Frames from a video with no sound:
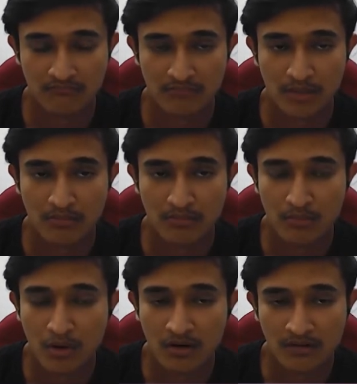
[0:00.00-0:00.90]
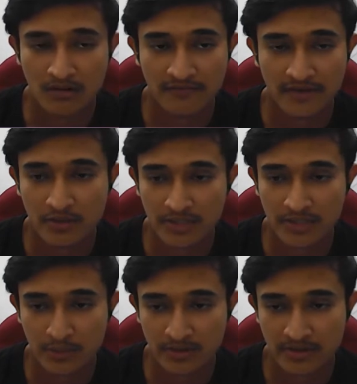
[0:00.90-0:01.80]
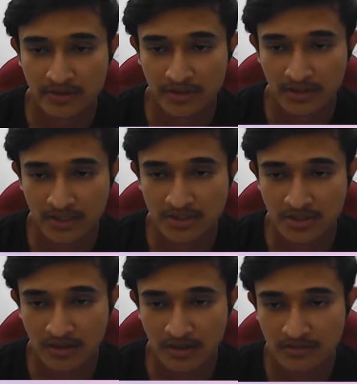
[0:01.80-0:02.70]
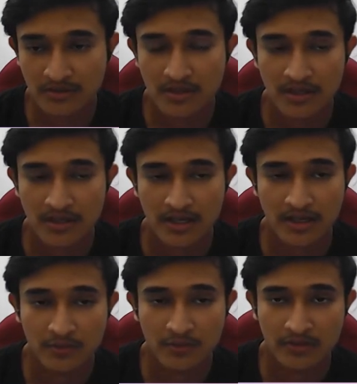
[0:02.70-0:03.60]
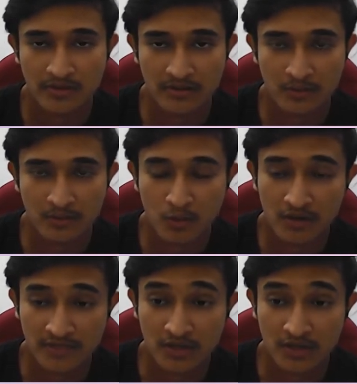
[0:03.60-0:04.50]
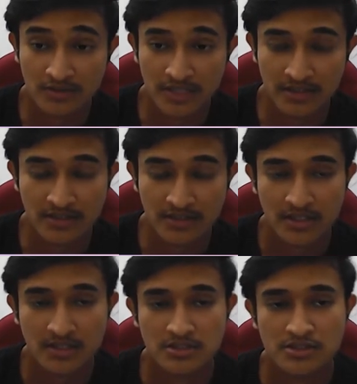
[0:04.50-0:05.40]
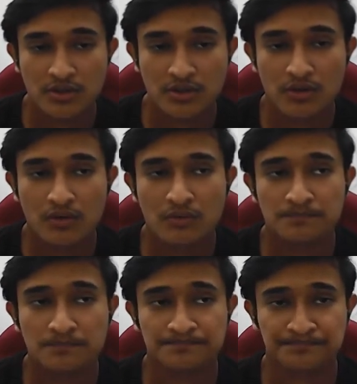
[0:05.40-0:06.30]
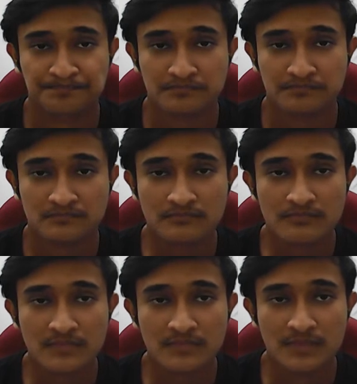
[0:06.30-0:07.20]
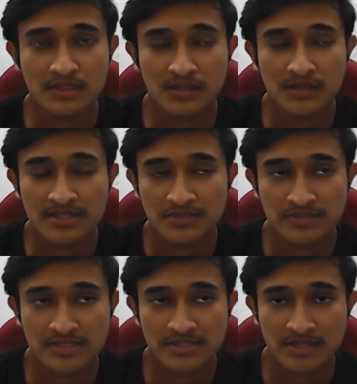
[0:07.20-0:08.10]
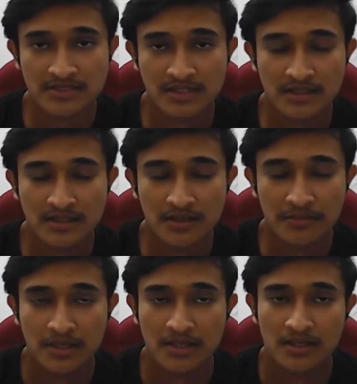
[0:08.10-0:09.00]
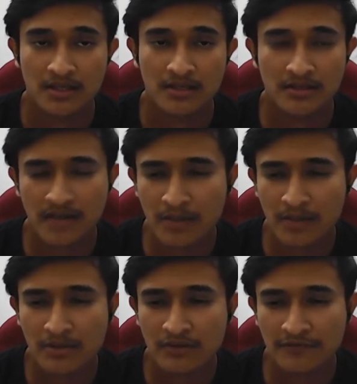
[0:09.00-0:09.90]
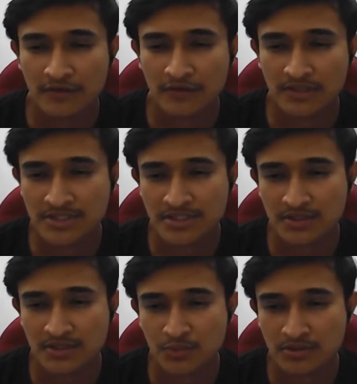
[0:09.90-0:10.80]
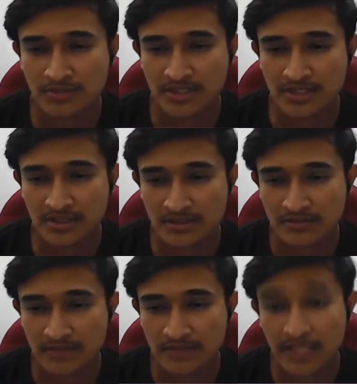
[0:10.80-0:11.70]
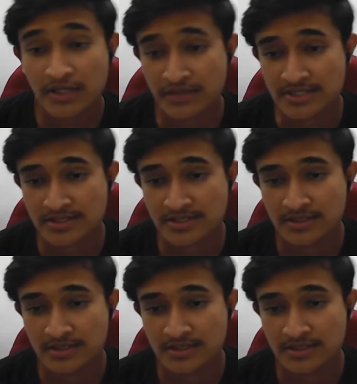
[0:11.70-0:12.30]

more frequently with each other and with the wall of the container. So as a result, the number of collision will be increased,